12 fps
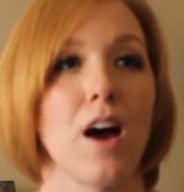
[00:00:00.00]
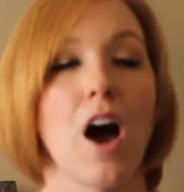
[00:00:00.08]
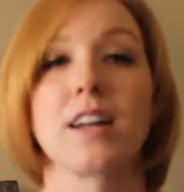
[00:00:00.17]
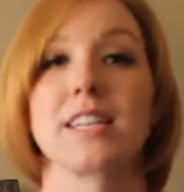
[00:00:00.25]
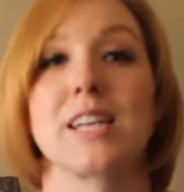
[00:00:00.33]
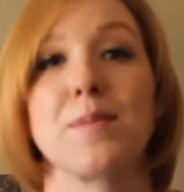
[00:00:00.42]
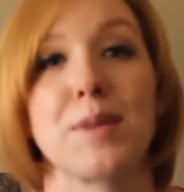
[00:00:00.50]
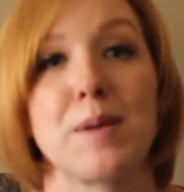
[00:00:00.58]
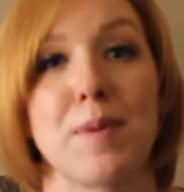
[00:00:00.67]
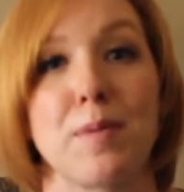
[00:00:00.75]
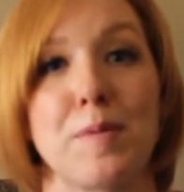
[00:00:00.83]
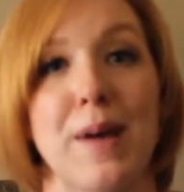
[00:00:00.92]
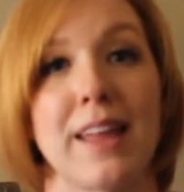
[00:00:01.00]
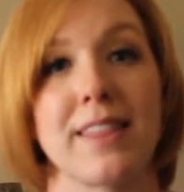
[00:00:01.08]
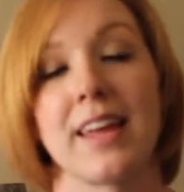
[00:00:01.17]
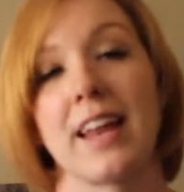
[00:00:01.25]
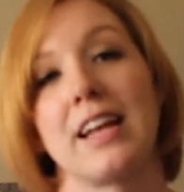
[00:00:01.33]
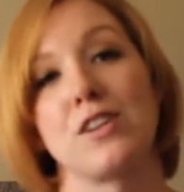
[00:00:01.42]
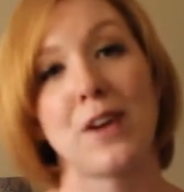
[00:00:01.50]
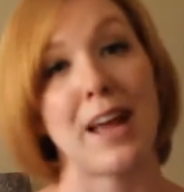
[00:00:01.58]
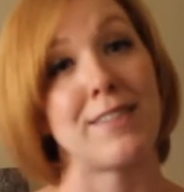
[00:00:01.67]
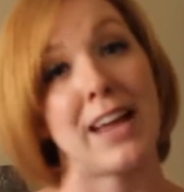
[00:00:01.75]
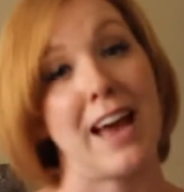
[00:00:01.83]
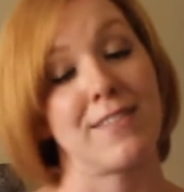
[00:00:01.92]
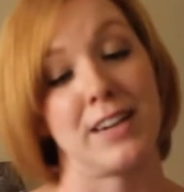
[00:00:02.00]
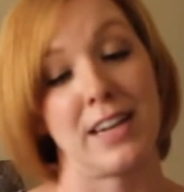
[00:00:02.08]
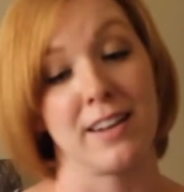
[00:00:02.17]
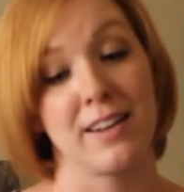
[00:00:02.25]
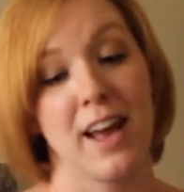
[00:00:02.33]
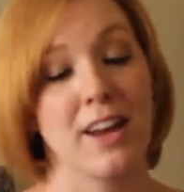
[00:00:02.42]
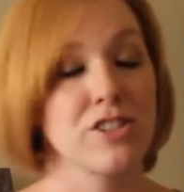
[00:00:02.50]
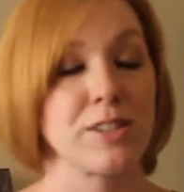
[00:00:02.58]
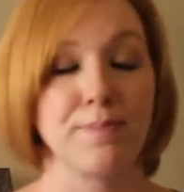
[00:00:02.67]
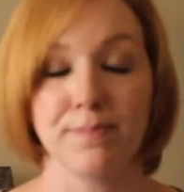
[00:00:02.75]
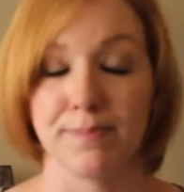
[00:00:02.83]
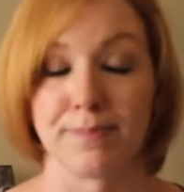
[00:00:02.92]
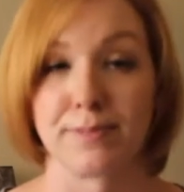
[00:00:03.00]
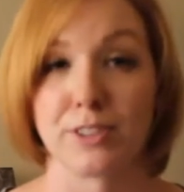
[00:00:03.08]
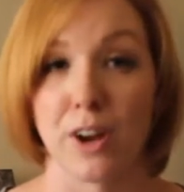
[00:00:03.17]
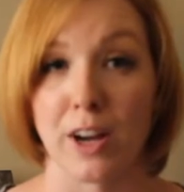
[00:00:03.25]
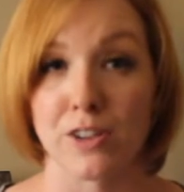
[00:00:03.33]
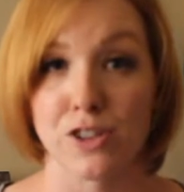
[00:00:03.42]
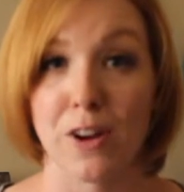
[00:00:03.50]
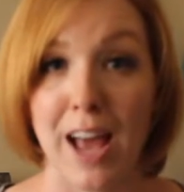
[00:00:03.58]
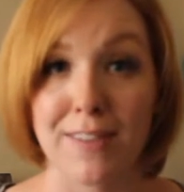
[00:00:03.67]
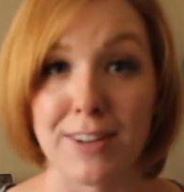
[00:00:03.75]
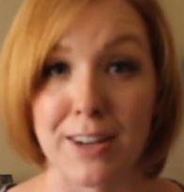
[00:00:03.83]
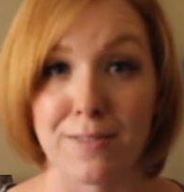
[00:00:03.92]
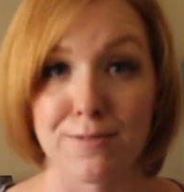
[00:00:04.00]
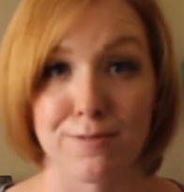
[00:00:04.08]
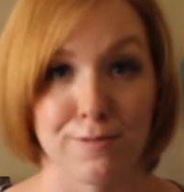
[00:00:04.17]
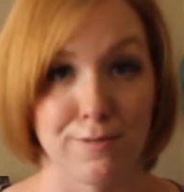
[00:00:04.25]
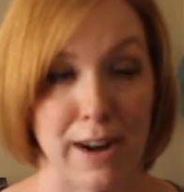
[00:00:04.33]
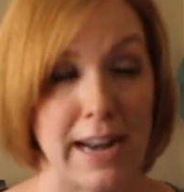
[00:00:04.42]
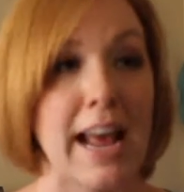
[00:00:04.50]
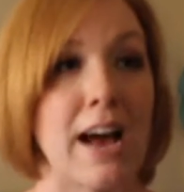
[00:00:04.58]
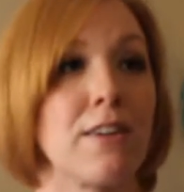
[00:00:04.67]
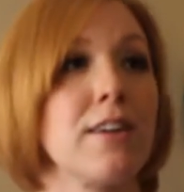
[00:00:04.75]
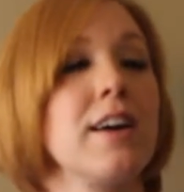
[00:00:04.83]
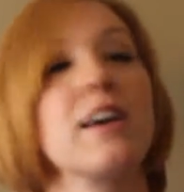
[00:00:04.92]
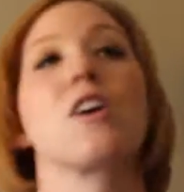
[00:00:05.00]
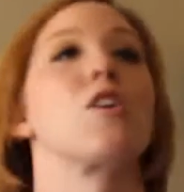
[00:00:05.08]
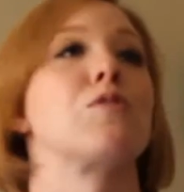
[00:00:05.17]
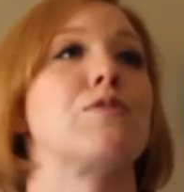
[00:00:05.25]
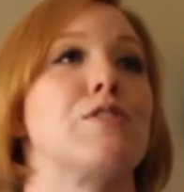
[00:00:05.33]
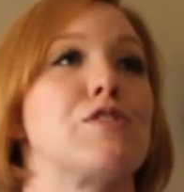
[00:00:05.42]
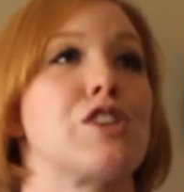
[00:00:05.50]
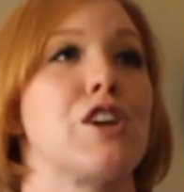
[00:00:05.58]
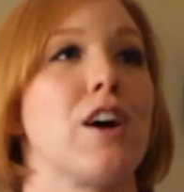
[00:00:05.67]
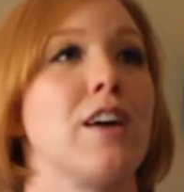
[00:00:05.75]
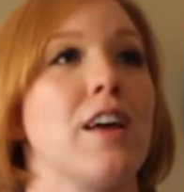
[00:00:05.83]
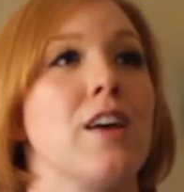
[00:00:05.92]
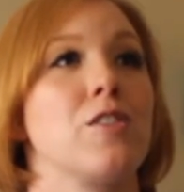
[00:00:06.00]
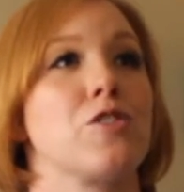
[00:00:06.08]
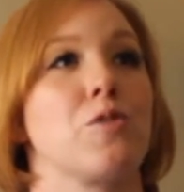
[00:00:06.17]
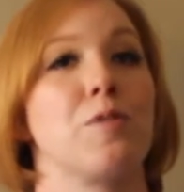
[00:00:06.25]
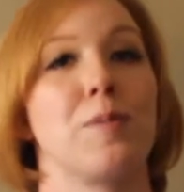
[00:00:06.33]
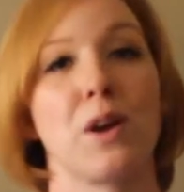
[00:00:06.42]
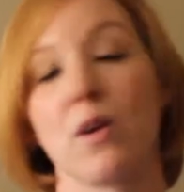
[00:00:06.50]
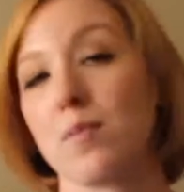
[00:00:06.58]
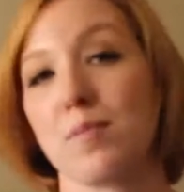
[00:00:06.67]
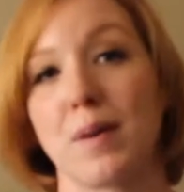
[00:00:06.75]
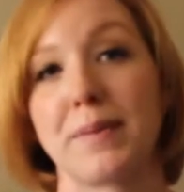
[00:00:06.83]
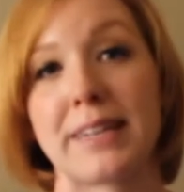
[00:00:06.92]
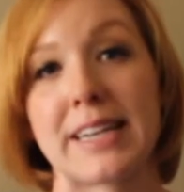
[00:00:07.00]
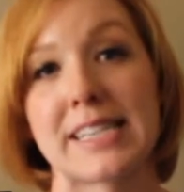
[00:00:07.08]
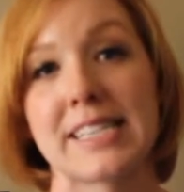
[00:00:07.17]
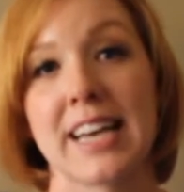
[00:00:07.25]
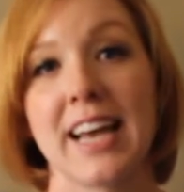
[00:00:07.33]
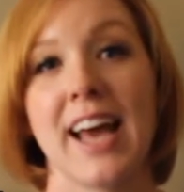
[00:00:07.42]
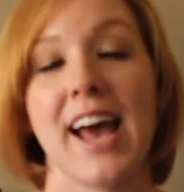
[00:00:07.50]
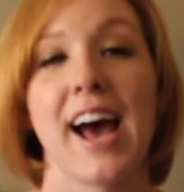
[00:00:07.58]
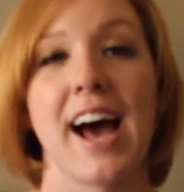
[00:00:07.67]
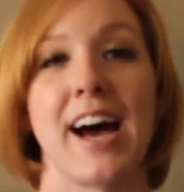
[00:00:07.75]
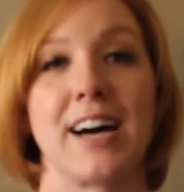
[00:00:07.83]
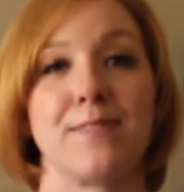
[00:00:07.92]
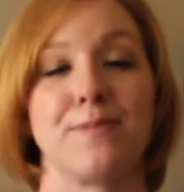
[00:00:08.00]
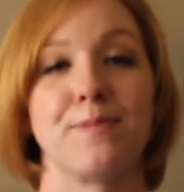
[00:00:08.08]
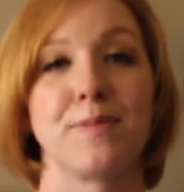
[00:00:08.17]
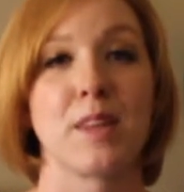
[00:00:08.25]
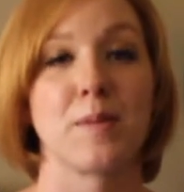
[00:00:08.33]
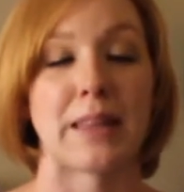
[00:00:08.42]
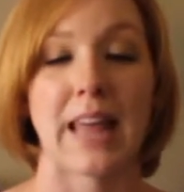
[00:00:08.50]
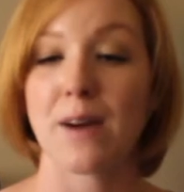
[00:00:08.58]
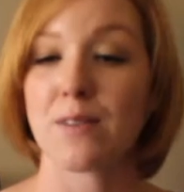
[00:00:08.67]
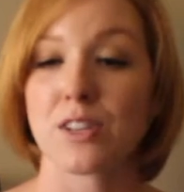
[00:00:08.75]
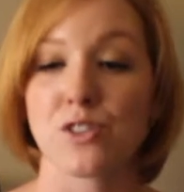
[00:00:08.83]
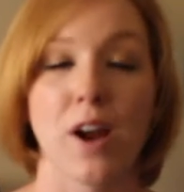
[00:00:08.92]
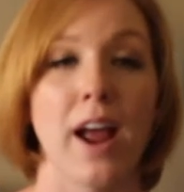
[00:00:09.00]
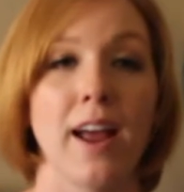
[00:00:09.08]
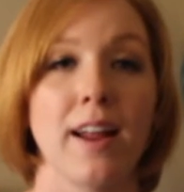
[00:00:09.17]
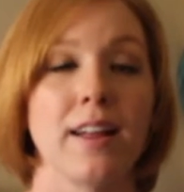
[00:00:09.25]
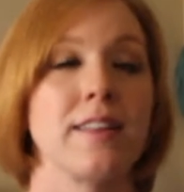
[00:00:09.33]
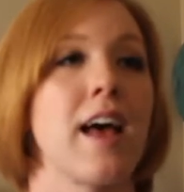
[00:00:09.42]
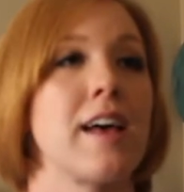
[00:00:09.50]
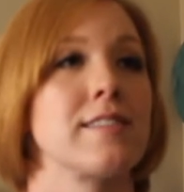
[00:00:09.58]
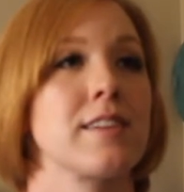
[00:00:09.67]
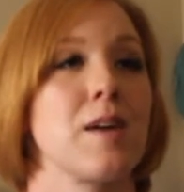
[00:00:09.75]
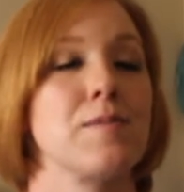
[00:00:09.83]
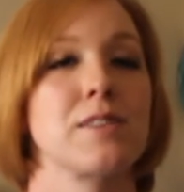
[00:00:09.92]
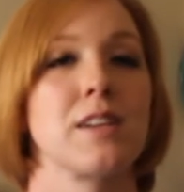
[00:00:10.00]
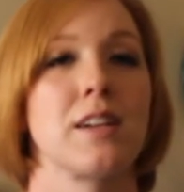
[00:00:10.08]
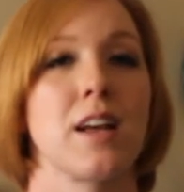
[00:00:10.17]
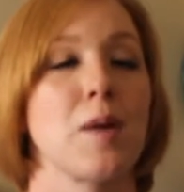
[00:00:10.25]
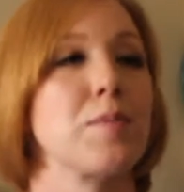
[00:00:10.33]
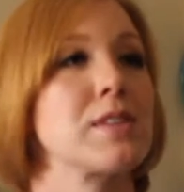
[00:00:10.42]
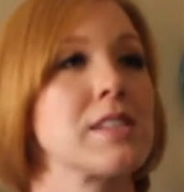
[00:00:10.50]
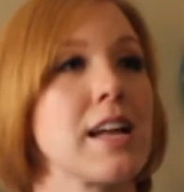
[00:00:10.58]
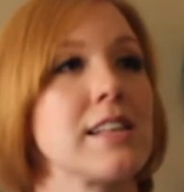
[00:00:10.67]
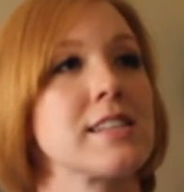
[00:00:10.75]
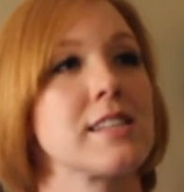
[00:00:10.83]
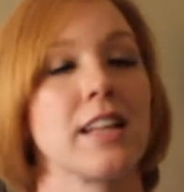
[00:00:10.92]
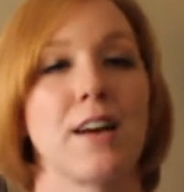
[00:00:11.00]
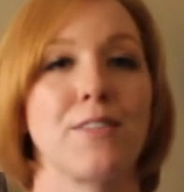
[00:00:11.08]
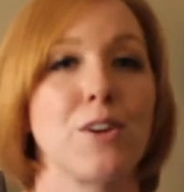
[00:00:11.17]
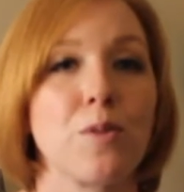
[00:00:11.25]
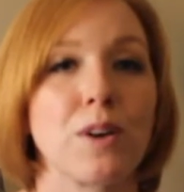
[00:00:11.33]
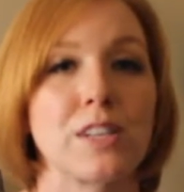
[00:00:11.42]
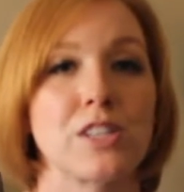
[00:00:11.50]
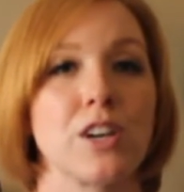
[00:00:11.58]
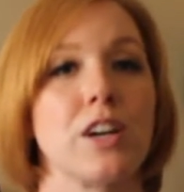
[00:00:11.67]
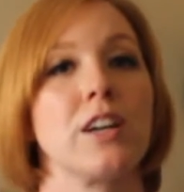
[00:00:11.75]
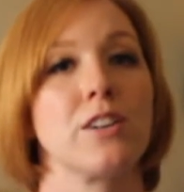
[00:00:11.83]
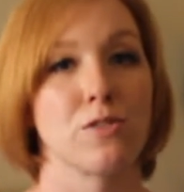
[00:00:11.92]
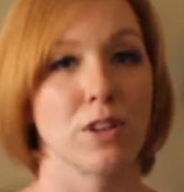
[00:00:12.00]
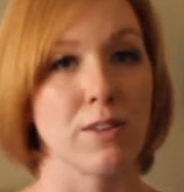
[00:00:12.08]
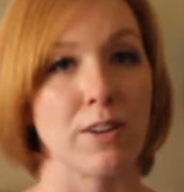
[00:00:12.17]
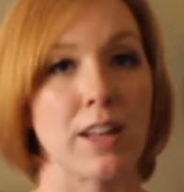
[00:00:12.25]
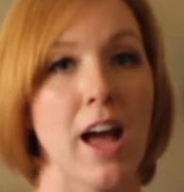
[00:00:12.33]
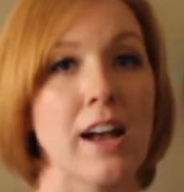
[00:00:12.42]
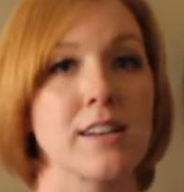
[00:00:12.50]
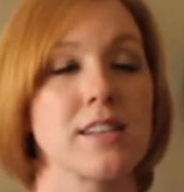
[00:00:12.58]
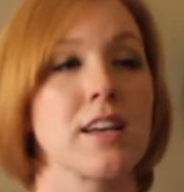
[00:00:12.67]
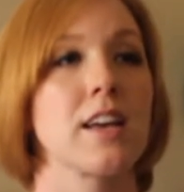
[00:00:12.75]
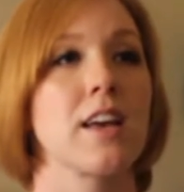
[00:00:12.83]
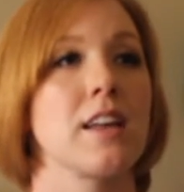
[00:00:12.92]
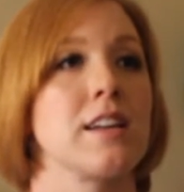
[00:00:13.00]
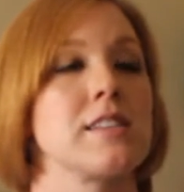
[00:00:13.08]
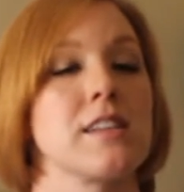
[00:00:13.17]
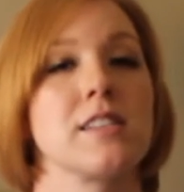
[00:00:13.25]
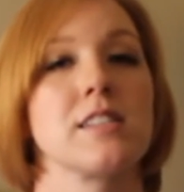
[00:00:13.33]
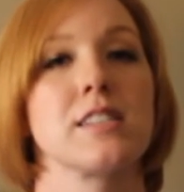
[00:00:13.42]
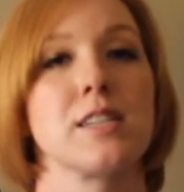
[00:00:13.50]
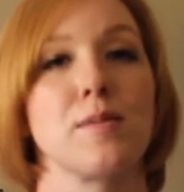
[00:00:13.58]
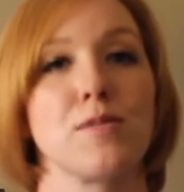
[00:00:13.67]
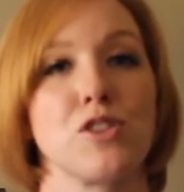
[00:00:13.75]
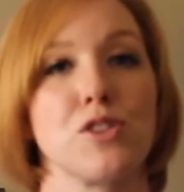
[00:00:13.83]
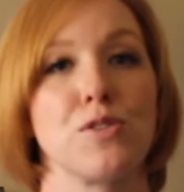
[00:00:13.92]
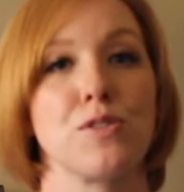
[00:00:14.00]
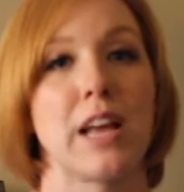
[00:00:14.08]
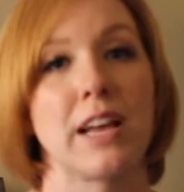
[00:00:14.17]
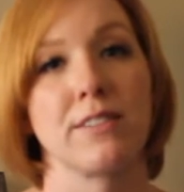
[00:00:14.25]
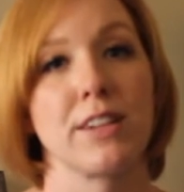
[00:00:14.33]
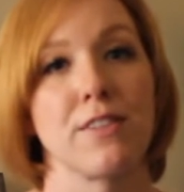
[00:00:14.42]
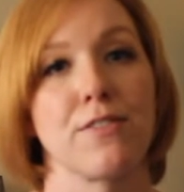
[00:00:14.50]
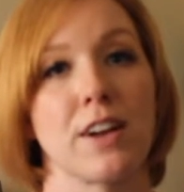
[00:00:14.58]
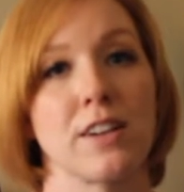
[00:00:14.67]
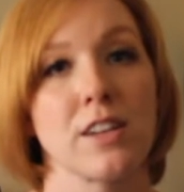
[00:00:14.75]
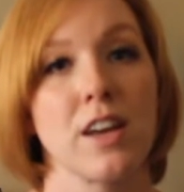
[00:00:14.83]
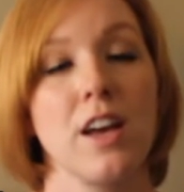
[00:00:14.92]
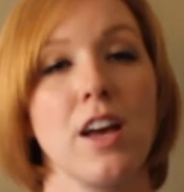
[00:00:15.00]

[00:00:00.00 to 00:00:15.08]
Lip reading: Honest Company bubble bath, and I don't have any, actually, don't have any right now because we've used it all, so we've been going bubbleless. But that one is great. It comes in a couple scents. The lavender one is good. It's really relaxing, and it doesn't seem to negatively affect